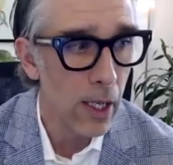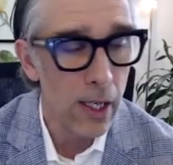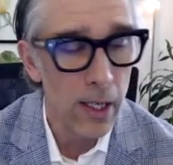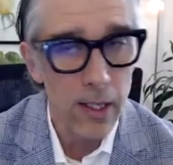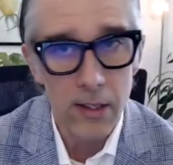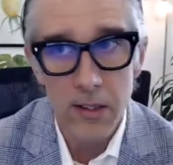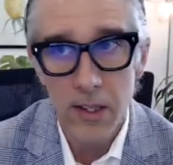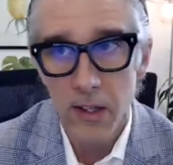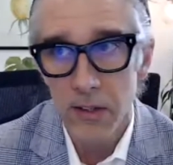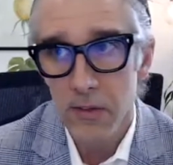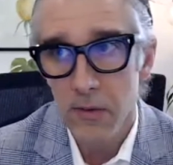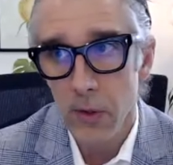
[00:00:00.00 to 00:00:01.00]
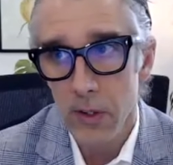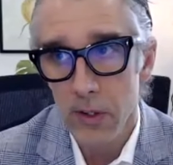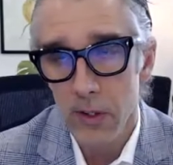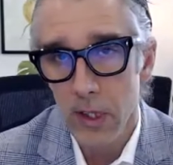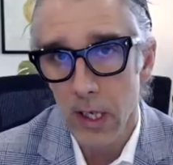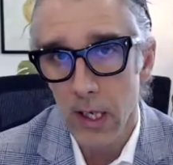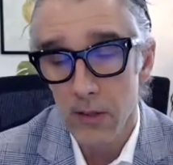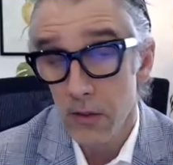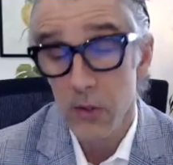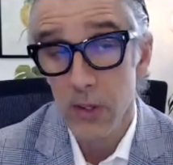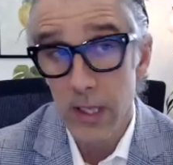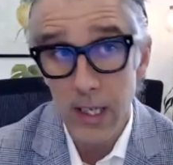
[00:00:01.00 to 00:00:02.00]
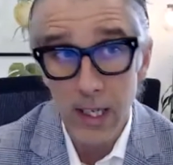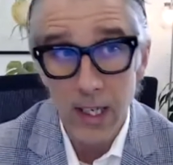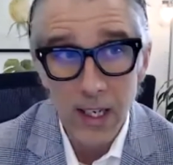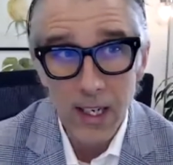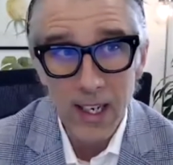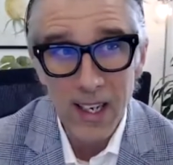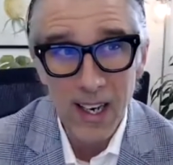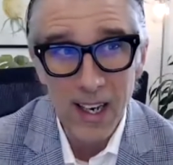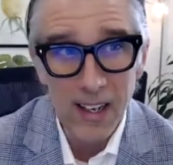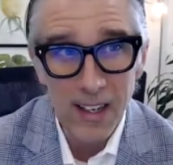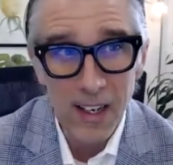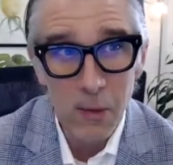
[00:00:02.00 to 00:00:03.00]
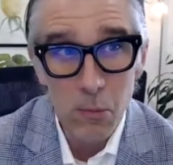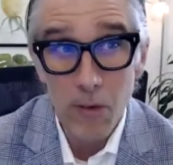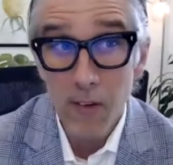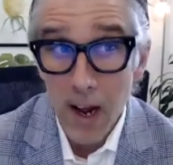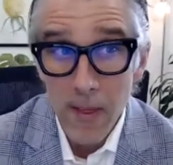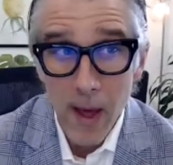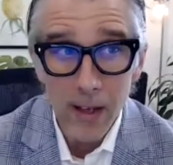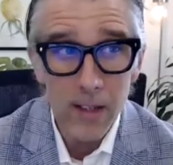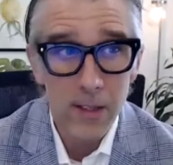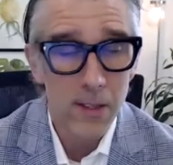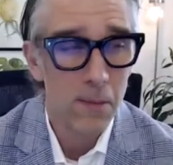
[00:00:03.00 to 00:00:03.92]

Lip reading: in Salesforce certainly can provide that.